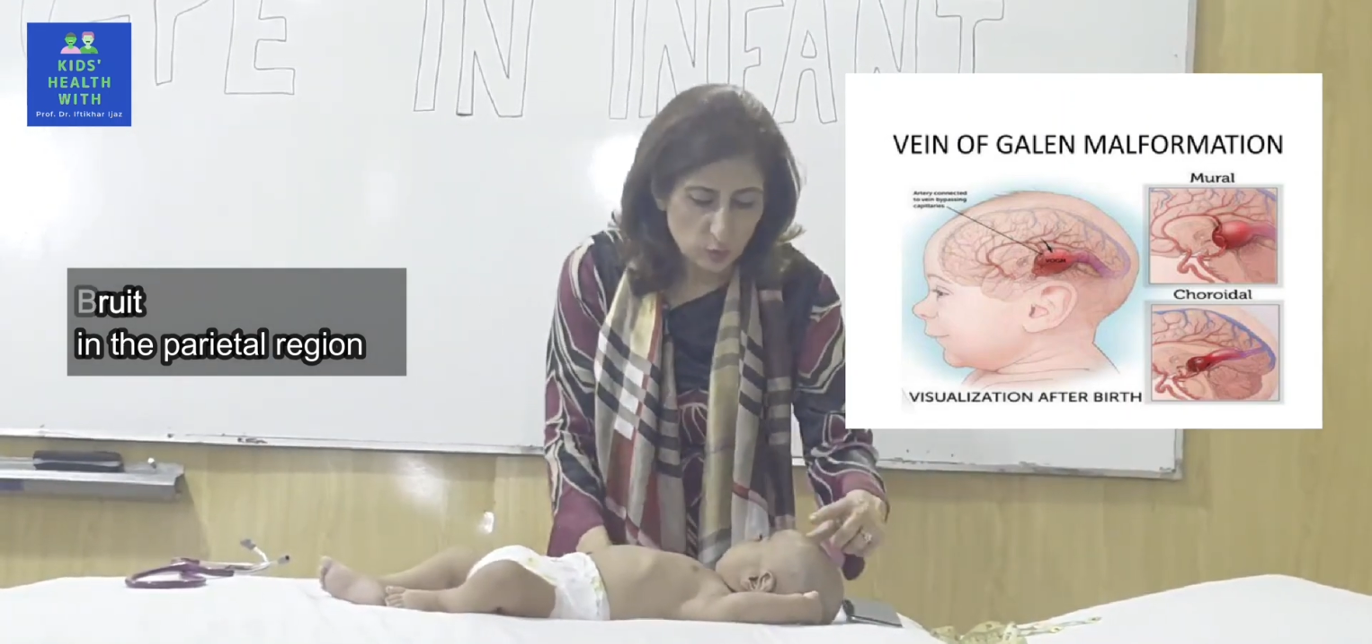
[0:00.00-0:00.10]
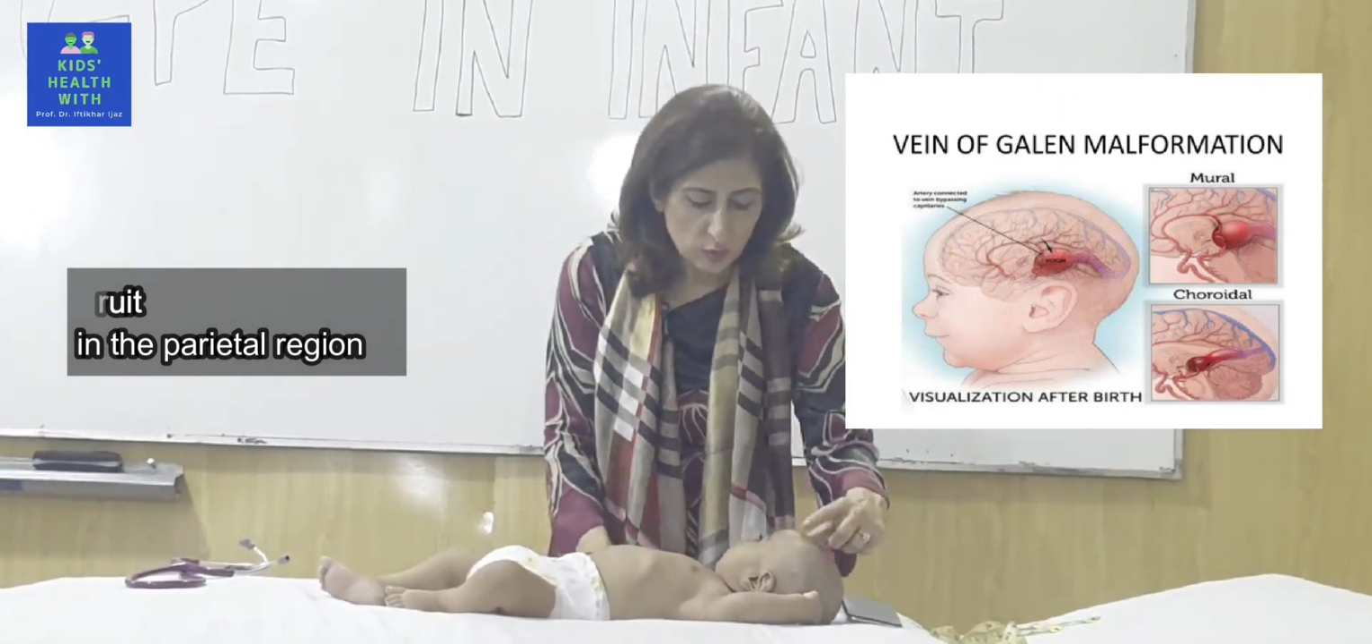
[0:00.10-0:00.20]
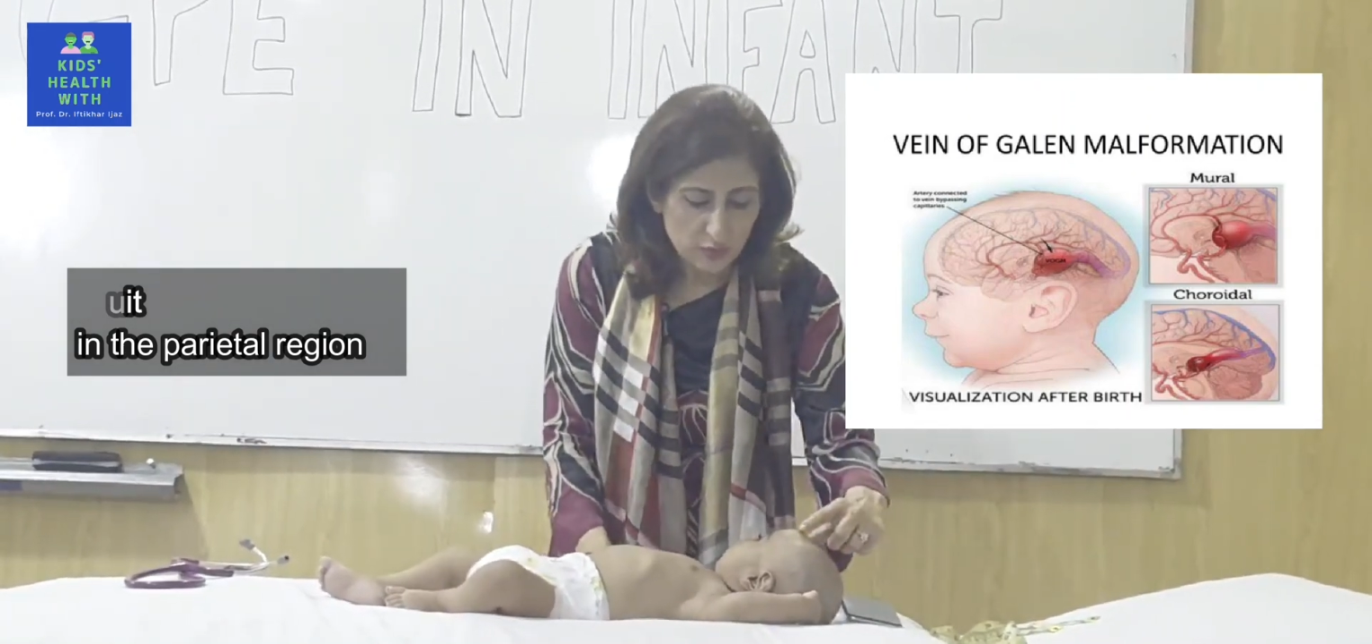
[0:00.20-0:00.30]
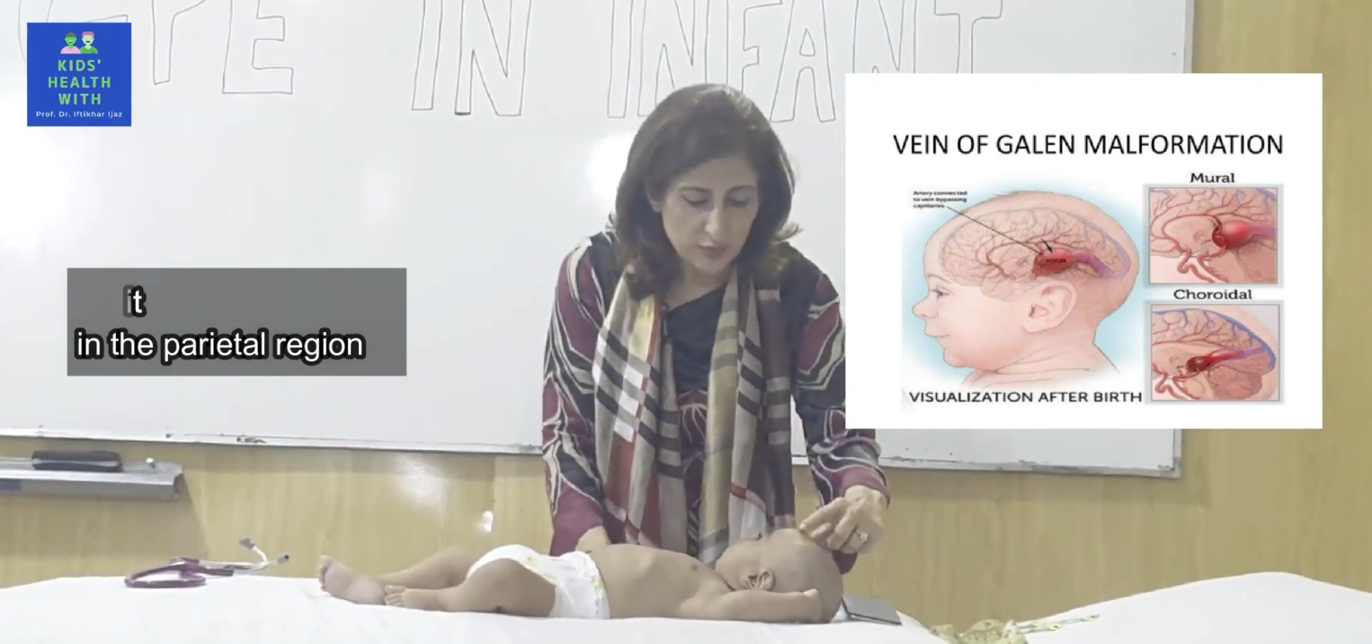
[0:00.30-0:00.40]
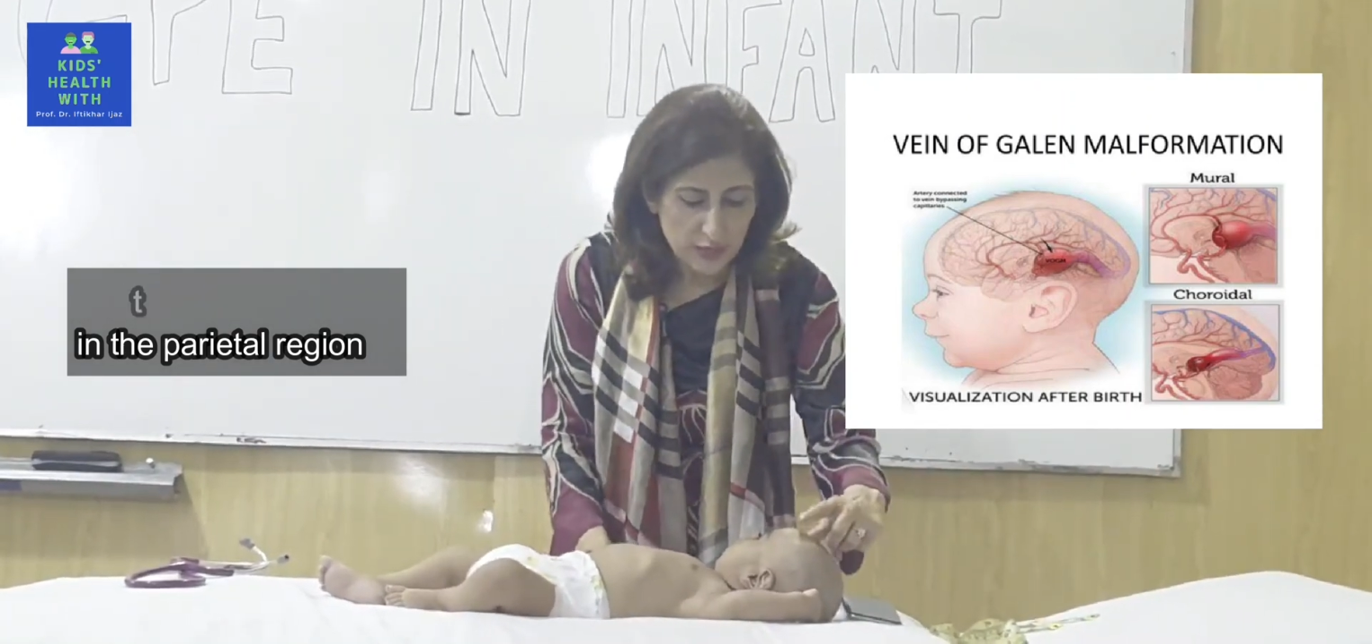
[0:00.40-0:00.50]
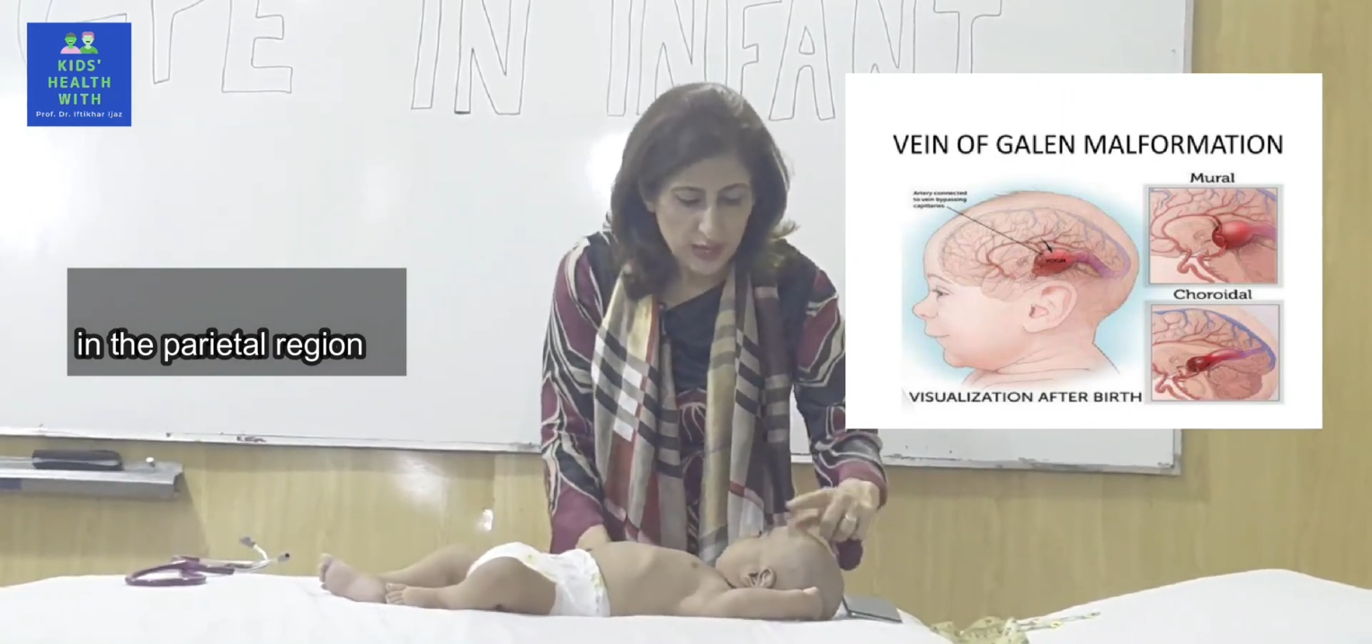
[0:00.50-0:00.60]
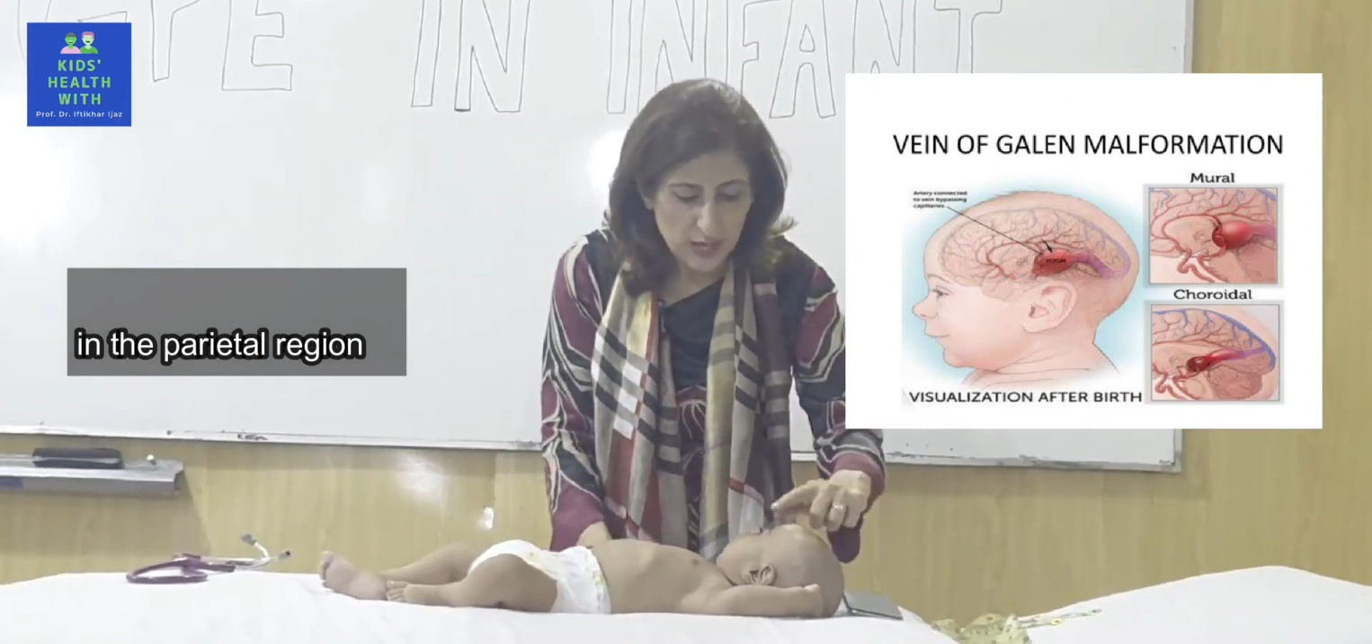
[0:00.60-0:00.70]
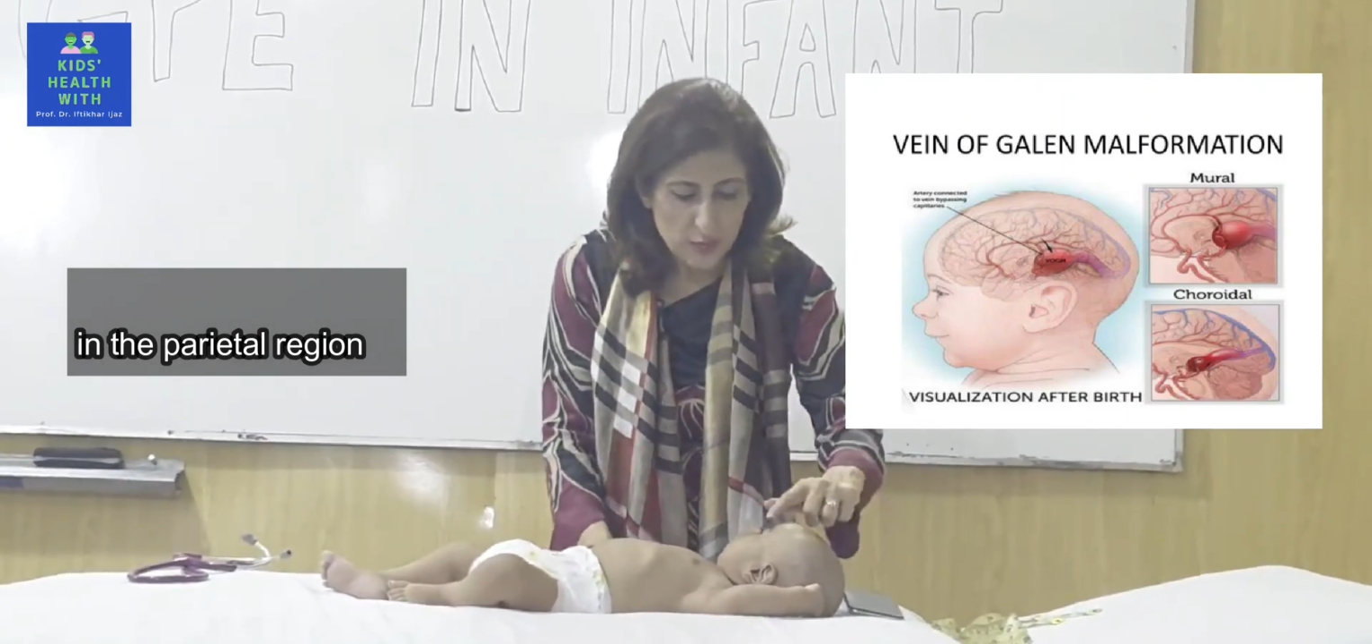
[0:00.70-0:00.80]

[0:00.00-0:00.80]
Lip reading: to look for